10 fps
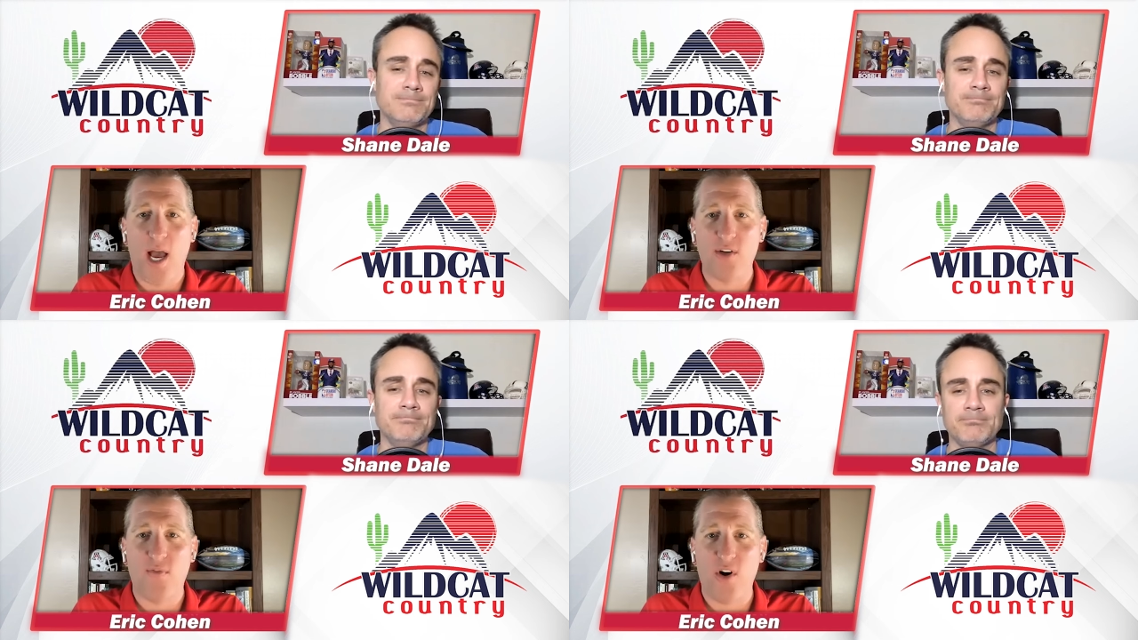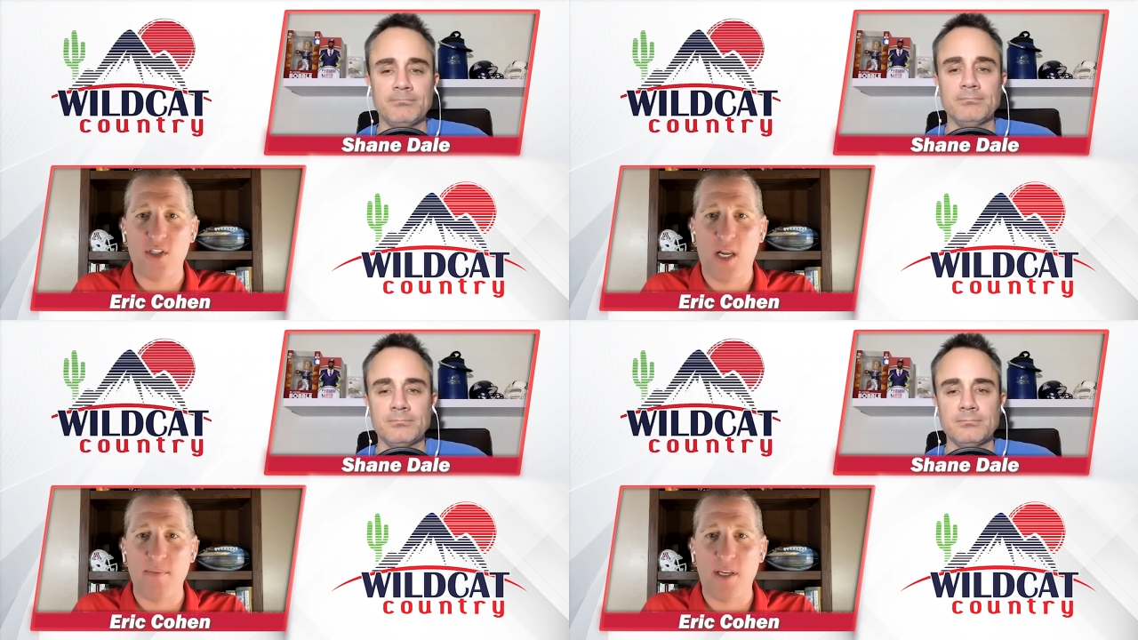Speaker 1: as far
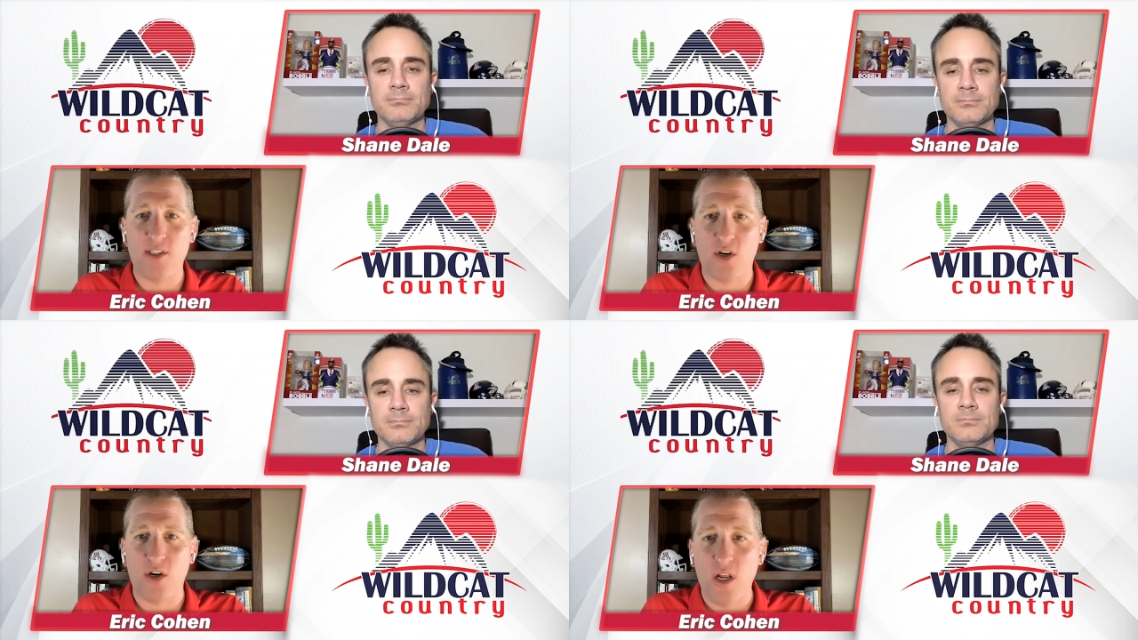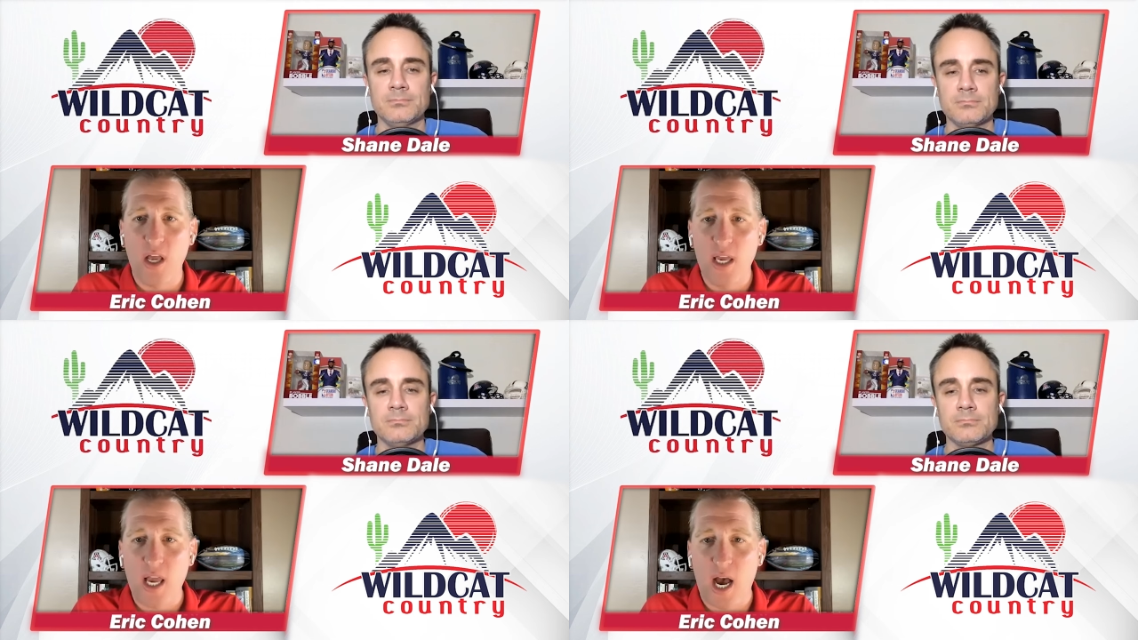as I'm concerned,
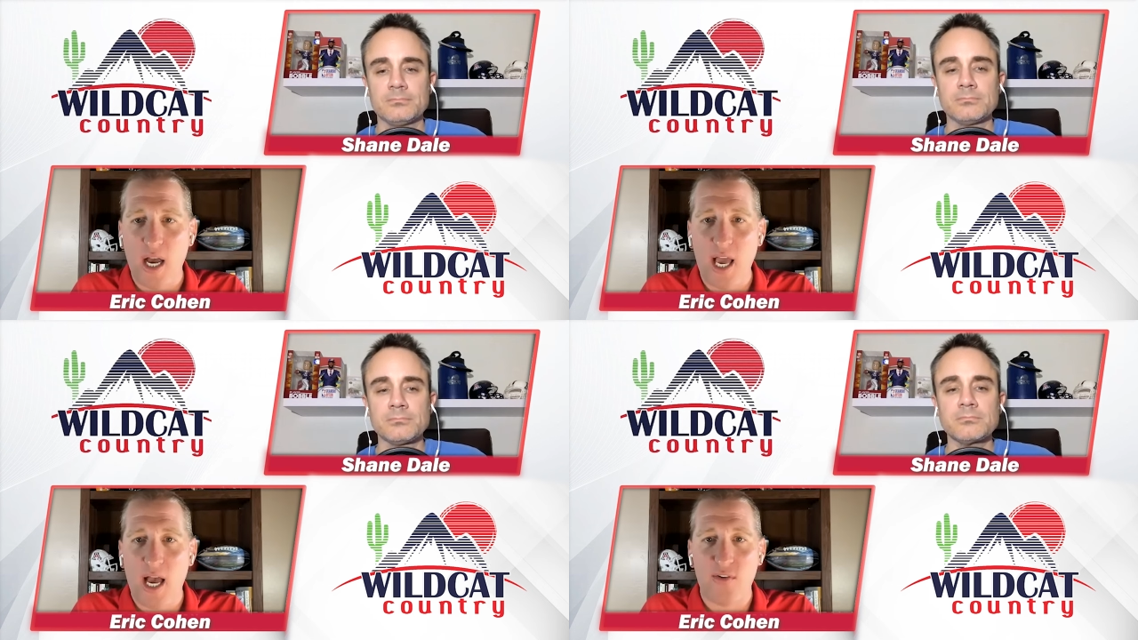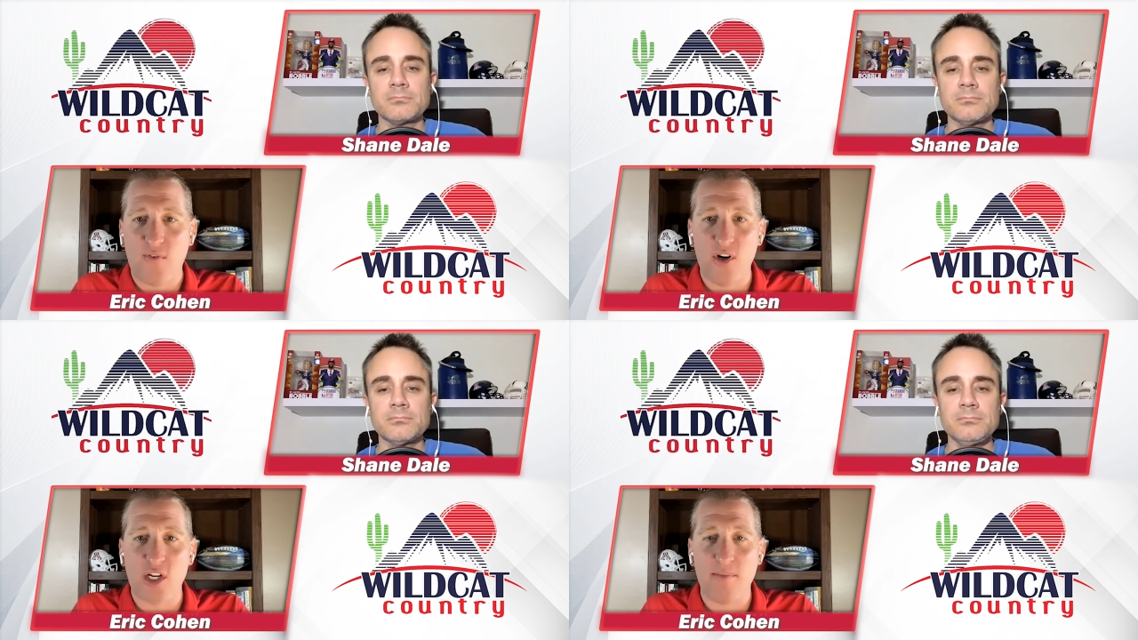uh, yeah, as
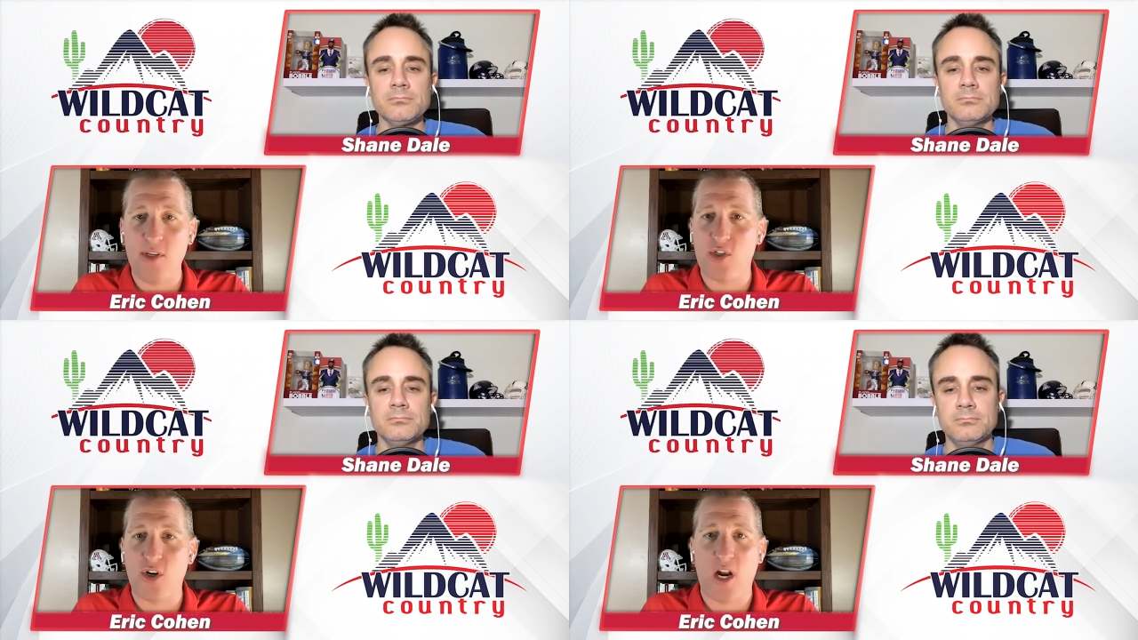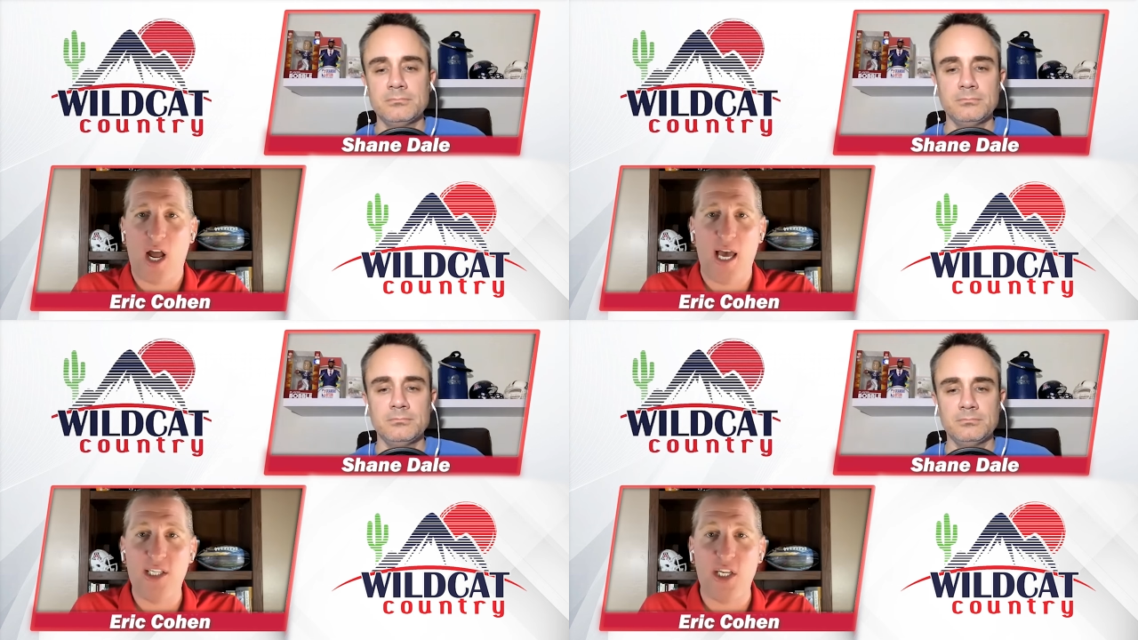far as I'm concerned,
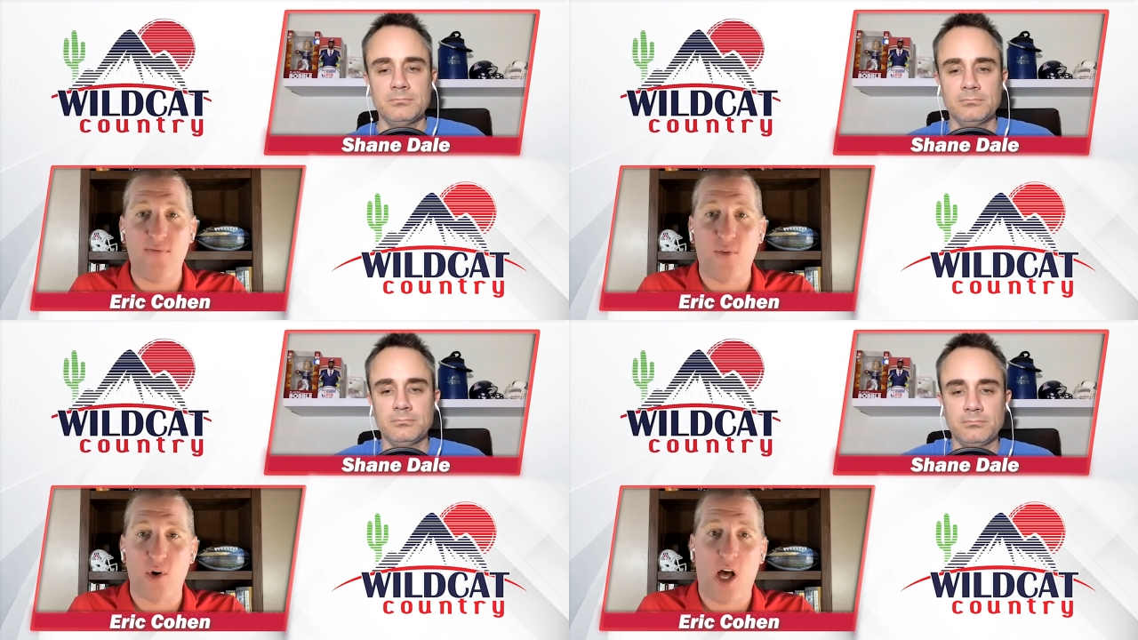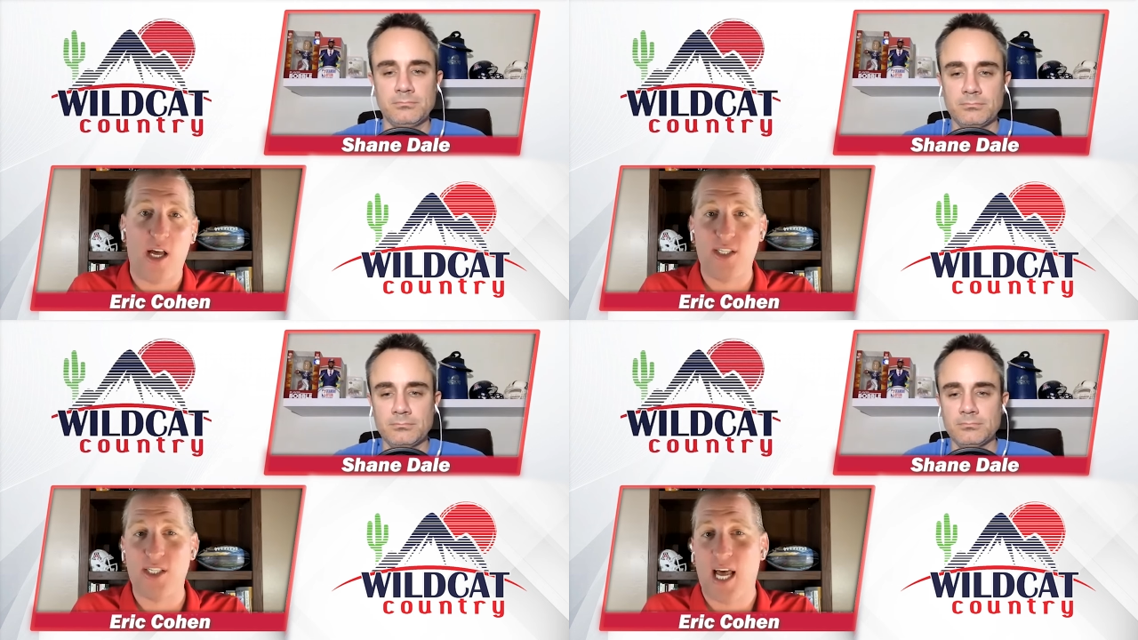I see four losses.